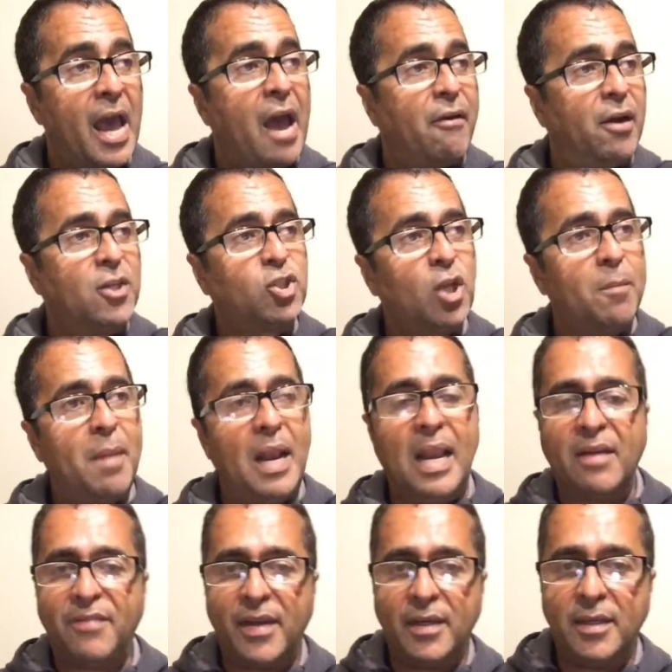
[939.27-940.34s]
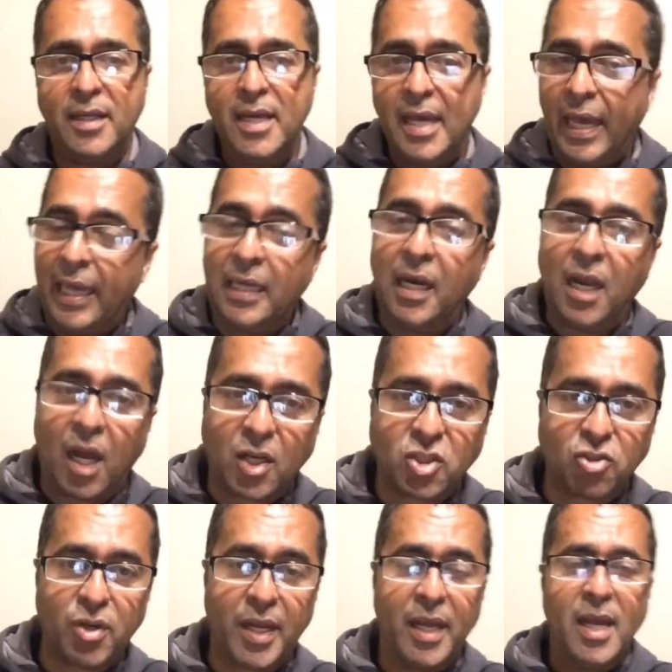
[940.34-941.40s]
Errol should be living in
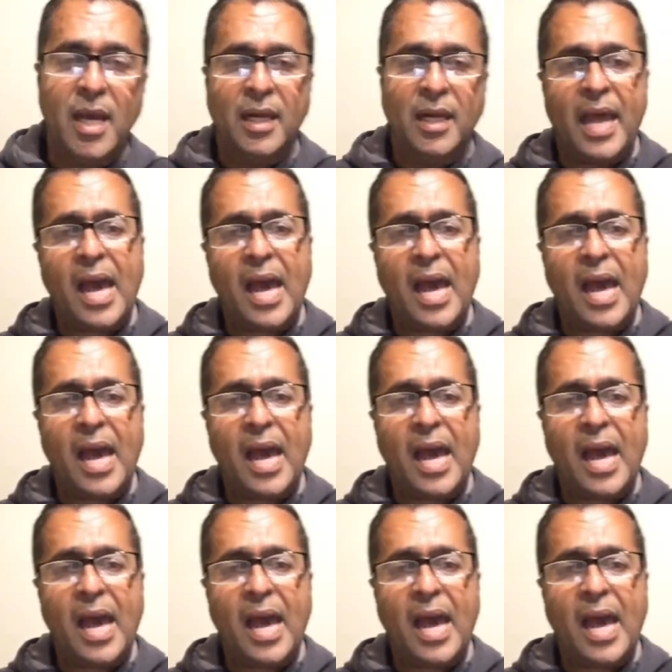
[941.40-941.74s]
luxury.